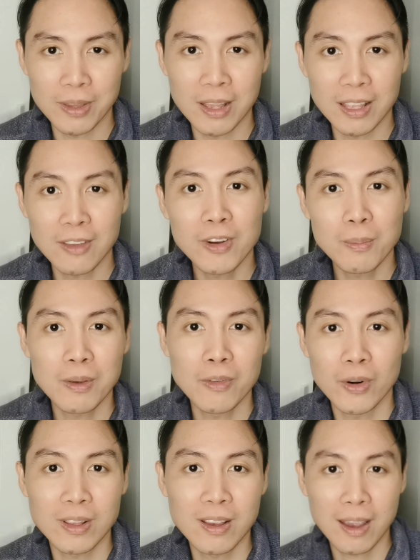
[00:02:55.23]
even before
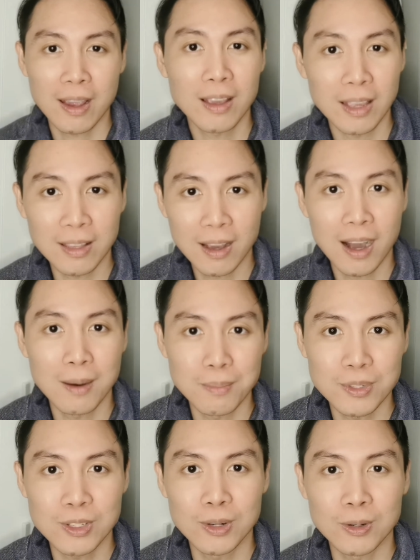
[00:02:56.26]
it
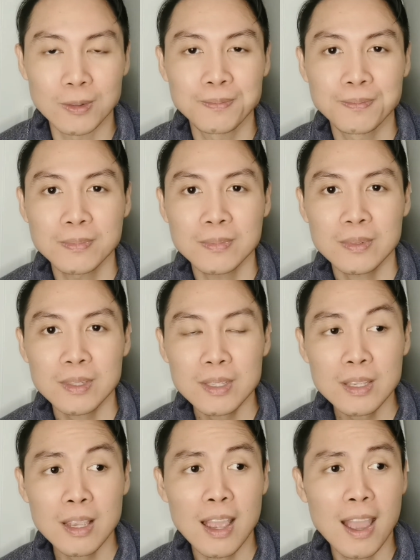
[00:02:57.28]
comes,
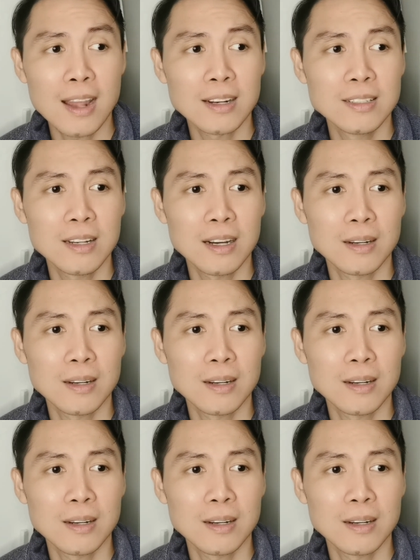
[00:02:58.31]
and